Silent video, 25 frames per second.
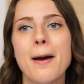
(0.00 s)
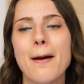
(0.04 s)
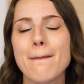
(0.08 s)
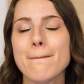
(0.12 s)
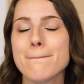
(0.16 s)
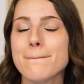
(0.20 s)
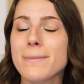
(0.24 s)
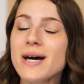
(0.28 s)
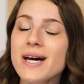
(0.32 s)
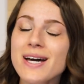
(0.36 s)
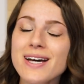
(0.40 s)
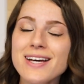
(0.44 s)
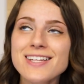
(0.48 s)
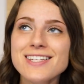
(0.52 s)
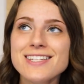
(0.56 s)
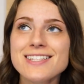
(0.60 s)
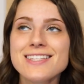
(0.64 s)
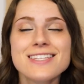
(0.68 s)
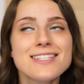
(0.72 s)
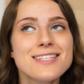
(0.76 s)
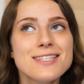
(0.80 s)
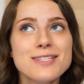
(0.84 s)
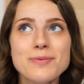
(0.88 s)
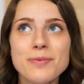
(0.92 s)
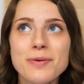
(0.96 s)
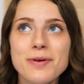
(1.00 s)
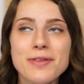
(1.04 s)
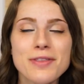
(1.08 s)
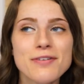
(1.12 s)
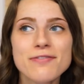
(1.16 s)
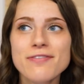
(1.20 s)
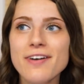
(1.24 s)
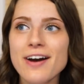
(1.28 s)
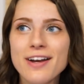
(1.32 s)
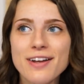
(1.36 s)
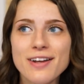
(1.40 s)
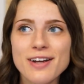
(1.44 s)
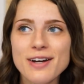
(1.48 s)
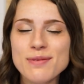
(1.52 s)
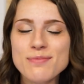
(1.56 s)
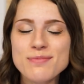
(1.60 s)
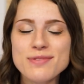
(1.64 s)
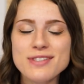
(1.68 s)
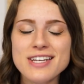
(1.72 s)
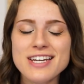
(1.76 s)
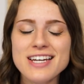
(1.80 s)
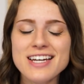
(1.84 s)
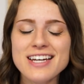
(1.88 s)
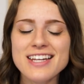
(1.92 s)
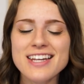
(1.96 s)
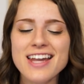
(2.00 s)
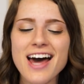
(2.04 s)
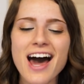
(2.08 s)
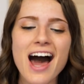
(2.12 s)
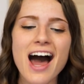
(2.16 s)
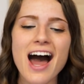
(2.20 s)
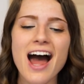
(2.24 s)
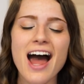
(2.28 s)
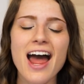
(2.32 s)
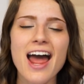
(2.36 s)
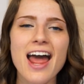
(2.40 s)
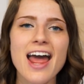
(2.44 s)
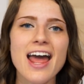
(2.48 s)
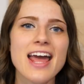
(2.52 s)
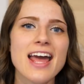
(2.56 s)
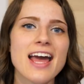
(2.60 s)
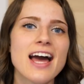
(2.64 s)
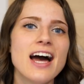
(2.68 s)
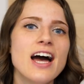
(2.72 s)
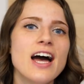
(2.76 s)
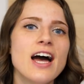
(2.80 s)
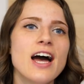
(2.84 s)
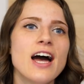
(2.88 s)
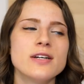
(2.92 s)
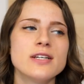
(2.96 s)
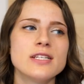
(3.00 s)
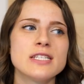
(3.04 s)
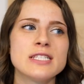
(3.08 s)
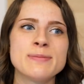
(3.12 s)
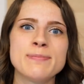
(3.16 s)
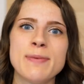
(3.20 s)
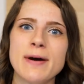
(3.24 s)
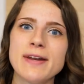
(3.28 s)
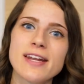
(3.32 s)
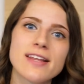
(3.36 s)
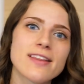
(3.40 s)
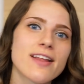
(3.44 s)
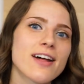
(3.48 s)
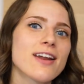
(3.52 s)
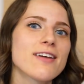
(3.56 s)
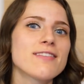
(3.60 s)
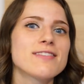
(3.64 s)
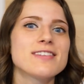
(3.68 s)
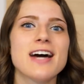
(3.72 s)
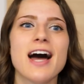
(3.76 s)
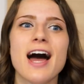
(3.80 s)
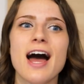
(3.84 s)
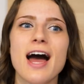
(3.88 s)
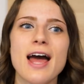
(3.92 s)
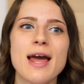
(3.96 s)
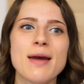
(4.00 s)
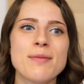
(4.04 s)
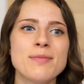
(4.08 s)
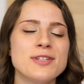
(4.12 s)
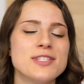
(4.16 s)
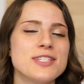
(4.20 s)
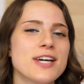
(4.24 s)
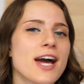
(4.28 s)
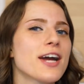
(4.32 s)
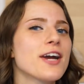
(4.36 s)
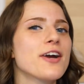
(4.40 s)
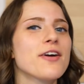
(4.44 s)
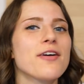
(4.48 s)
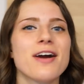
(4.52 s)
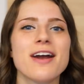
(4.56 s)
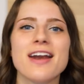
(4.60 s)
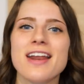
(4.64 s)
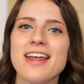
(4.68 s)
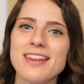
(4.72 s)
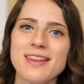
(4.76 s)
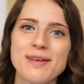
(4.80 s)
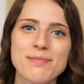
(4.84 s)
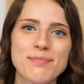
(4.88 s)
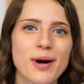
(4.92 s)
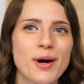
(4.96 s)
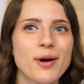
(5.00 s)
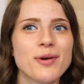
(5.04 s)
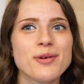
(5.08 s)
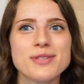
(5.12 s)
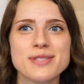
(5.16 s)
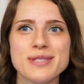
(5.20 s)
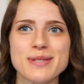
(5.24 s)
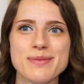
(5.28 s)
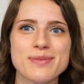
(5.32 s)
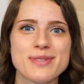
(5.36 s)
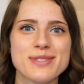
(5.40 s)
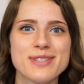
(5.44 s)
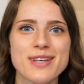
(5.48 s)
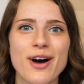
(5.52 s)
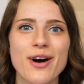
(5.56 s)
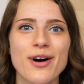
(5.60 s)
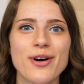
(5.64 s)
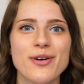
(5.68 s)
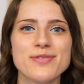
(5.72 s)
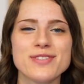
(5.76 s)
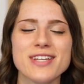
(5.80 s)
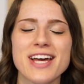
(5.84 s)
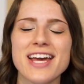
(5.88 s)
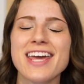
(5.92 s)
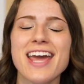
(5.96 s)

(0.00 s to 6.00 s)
But this is where the fun comes in. I spend a lot of time decorating the posts themselves.